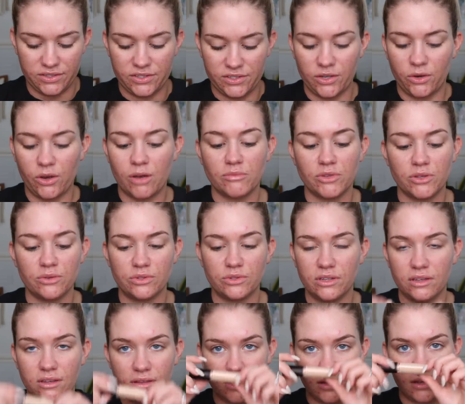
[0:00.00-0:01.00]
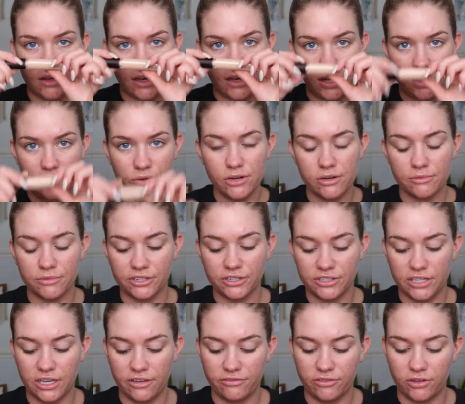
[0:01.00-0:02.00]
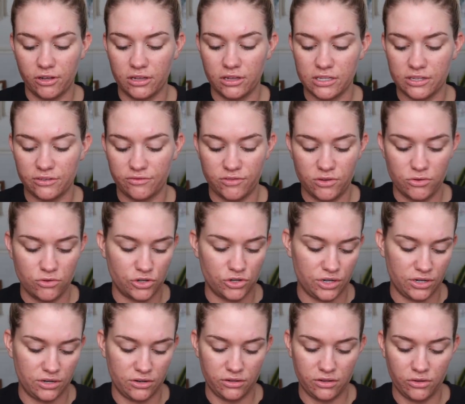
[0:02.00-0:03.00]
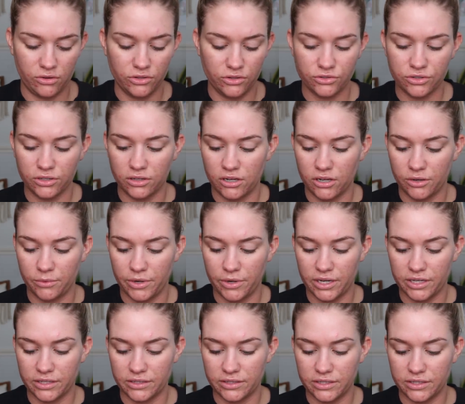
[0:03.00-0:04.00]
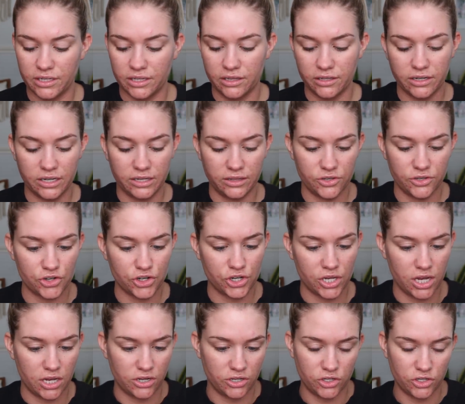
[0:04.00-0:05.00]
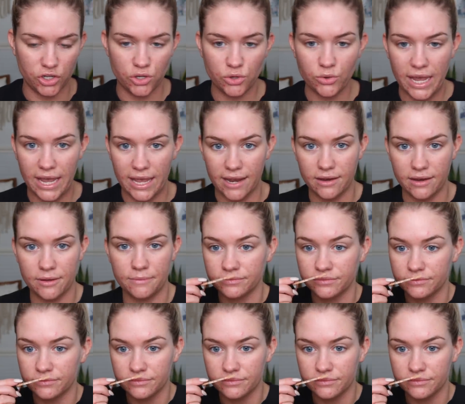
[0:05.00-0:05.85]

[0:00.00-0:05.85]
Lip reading: So I'm using the Laura Mercier Flawless Fusion Ultra Longwear Concealer in the shade 2N.